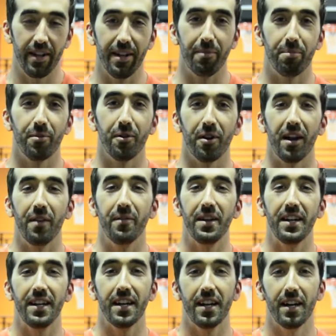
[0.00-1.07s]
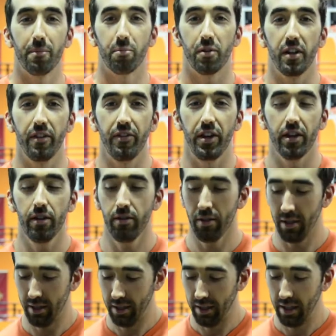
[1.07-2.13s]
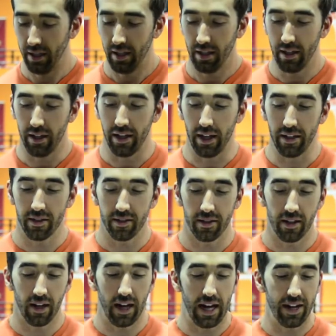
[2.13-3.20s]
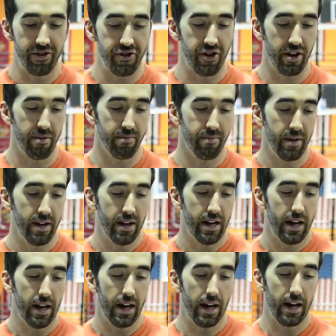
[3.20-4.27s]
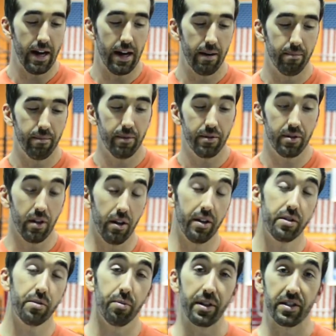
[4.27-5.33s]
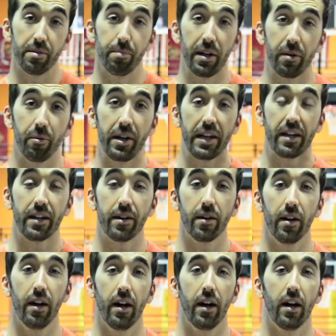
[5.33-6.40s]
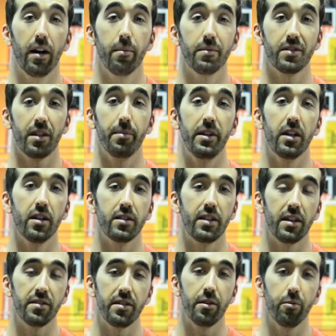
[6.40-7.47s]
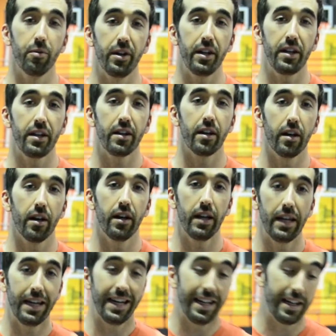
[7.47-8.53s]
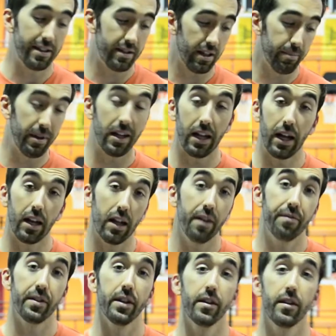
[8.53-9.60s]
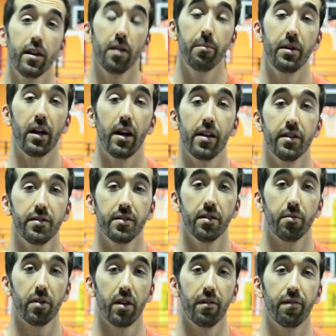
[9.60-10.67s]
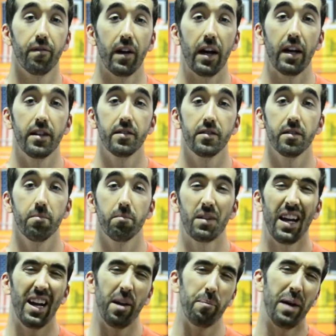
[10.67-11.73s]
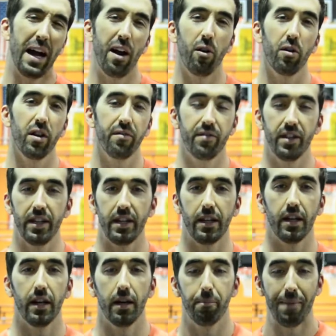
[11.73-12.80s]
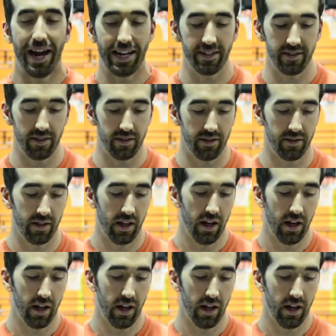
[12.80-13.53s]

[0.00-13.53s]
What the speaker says: another programming preview in the nice hot gym. So this week's a big week. It's gonna be an all testing week and it's gonna be a lot of lifting, I'll be honest. So we're gonna find some kind of powerlifting maxes